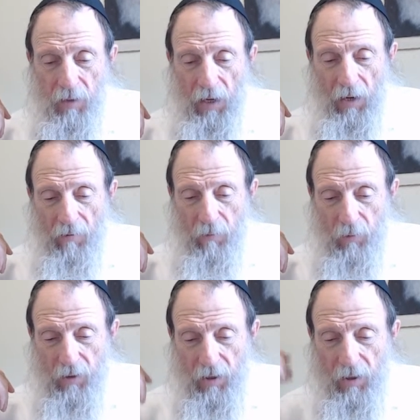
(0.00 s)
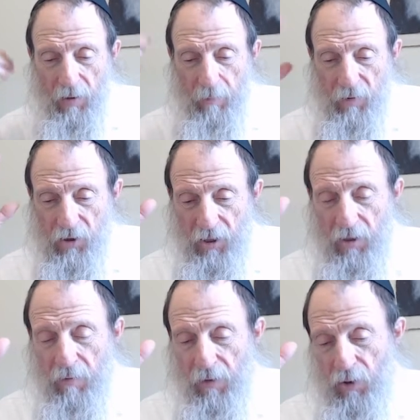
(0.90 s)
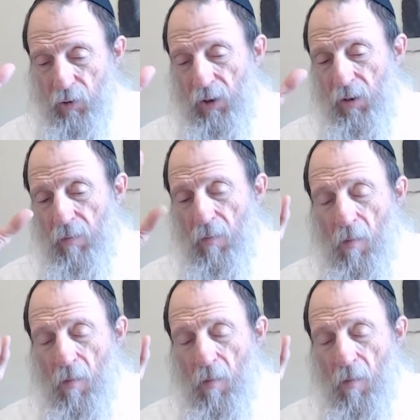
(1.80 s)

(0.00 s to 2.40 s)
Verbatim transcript: avoda beseder vadraga.